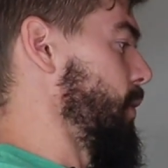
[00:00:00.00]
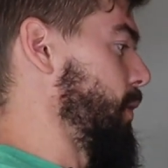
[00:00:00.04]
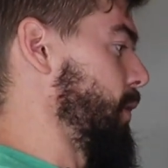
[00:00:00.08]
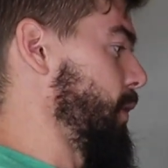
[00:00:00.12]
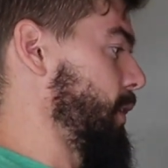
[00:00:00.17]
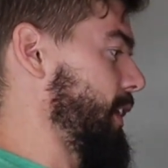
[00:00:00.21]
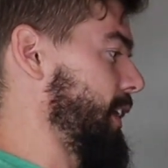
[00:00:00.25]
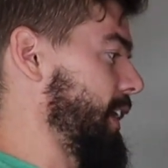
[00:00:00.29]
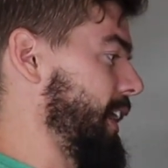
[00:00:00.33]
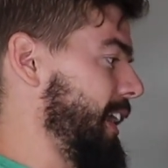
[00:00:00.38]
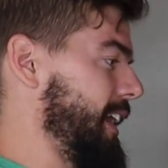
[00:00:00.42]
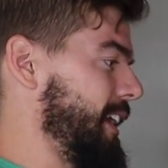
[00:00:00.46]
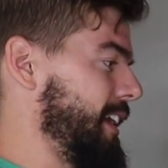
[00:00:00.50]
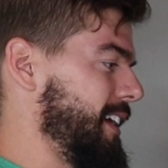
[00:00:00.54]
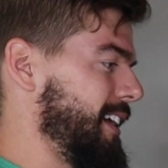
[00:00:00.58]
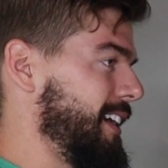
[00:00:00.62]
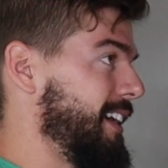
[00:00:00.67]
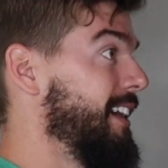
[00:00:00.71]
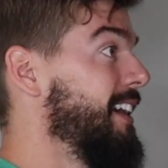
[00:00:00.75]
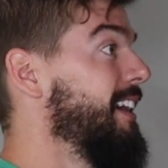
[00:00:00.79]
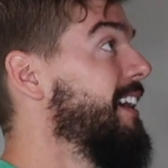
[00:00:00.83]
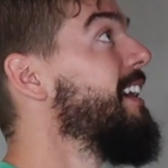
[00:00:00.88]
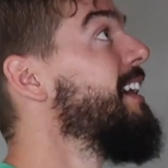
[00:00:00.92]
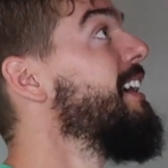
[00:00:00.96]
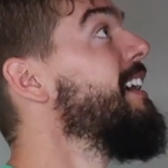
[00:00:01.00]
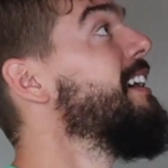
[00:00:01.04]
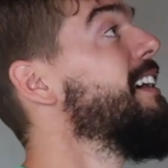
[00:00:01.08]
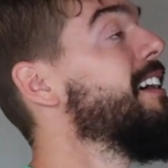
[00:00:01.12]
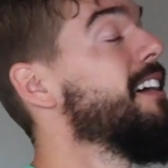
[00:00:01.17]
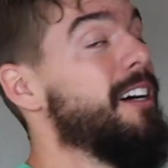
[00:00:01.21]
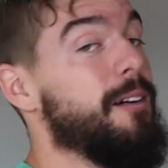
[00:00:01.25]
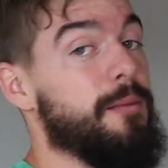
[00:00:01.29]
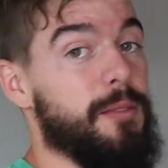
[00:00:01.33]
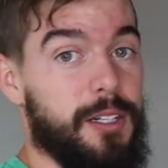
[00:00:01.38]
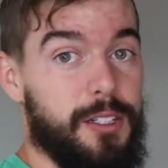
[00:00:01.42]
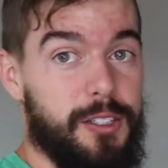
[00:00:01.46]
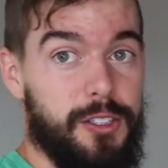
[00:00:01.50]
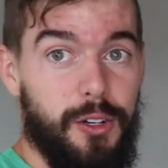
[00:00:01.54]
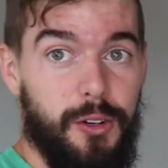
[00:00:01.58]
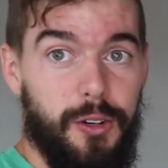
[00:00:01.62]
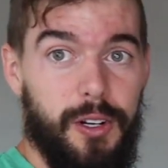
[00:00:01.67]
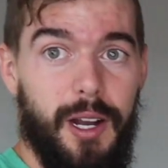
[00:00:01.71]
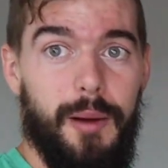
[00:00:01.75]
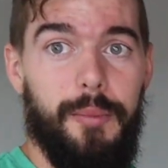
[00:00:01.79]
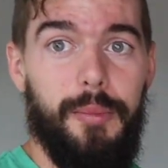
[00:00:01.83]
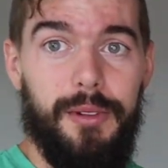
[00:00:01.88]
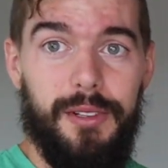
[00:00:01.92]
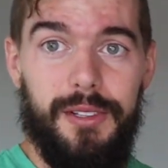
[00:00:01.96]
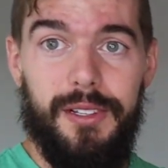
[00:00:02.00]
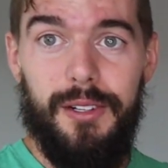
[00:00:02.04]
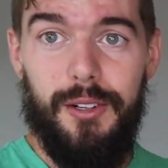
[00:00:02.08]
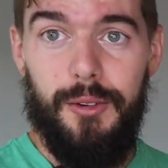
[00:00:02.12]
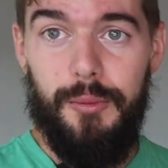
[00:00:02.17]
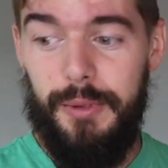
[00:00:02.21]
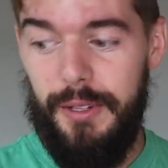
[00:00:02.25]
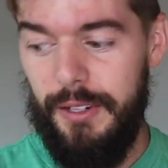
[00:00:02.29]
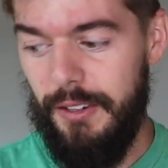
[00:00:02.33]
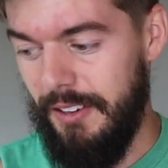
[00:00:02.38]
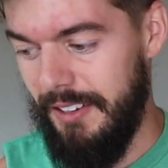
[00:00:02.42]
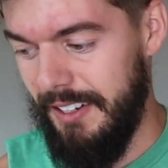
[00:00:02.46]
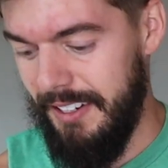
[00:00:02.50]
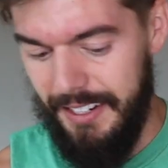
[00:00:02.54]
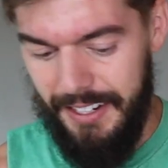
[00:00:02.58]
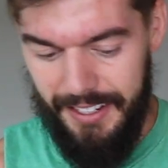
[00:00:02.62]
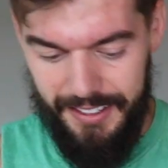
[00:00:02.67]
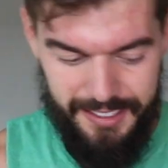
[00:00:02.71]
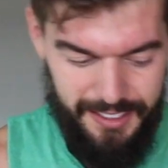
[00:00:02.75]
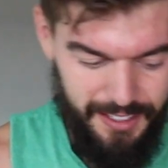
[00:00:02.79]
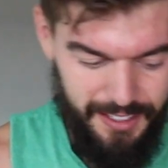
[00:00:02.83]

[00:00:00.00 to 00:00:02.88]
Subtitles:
Okay. I'm gonna choke up a little bit on it next